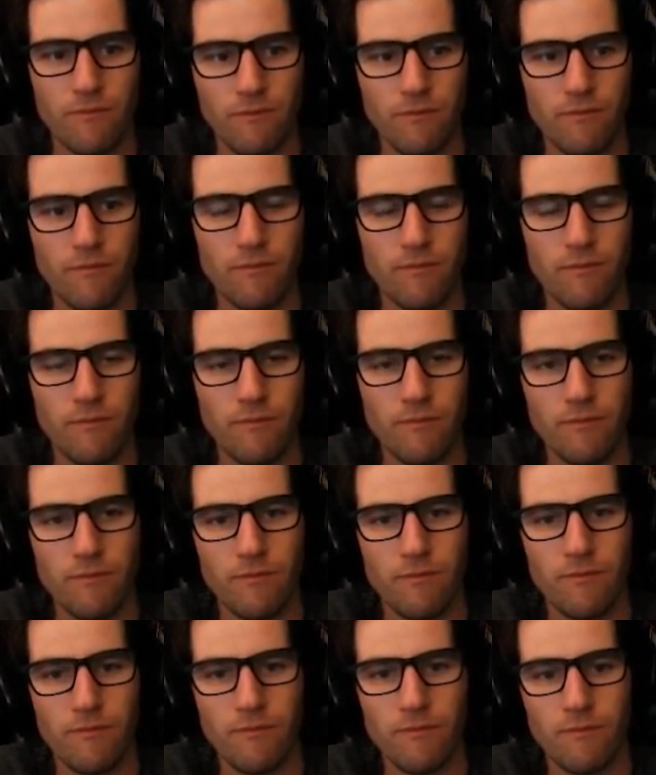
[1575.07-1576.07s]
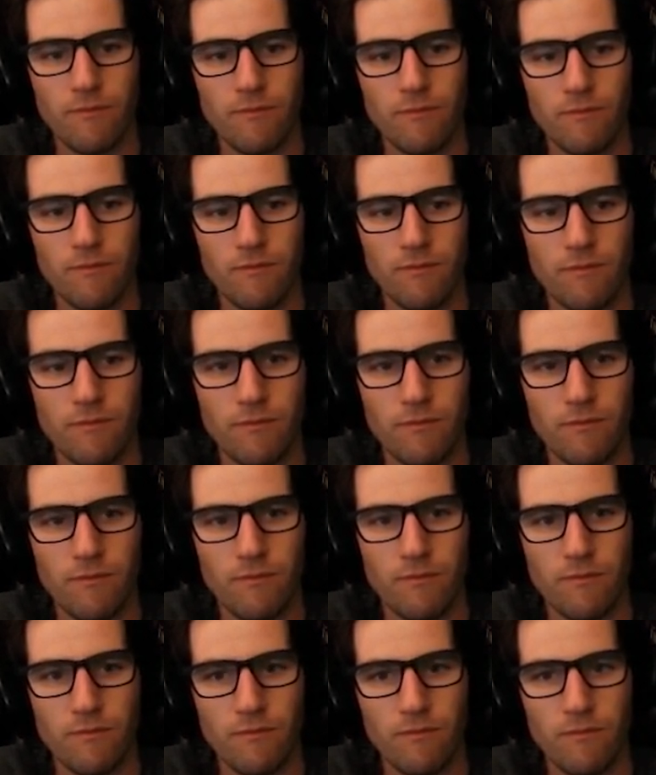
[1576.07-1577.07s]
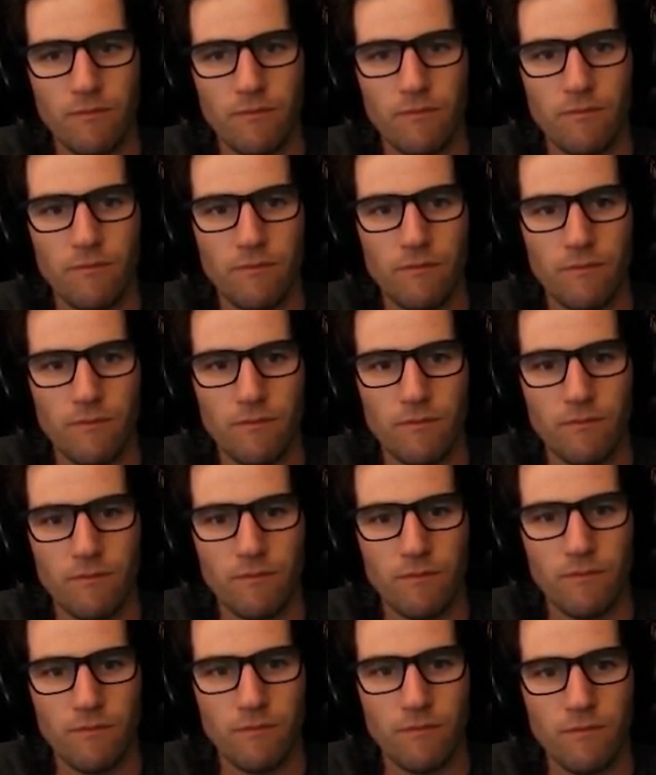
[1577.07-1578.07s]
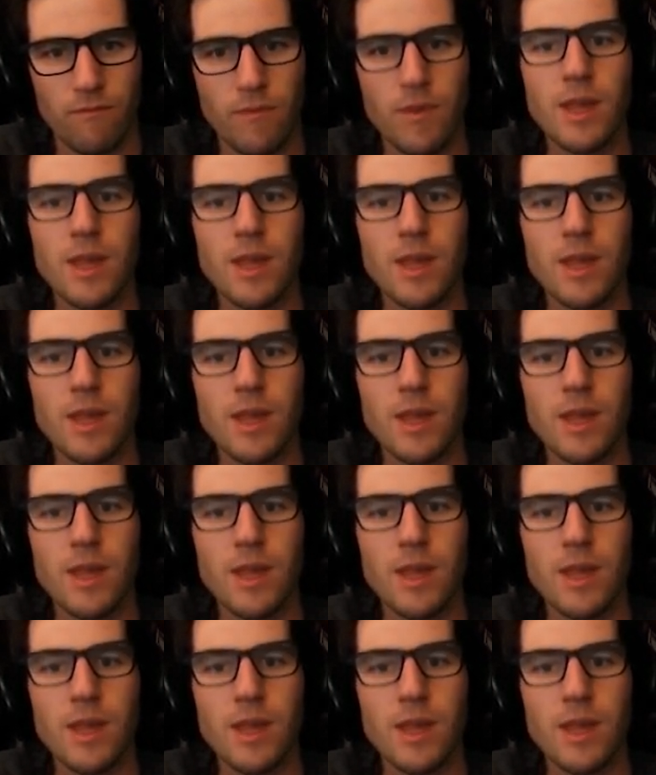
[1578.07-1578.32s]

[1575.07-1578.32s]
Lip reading: No words are spoken by the person on screen.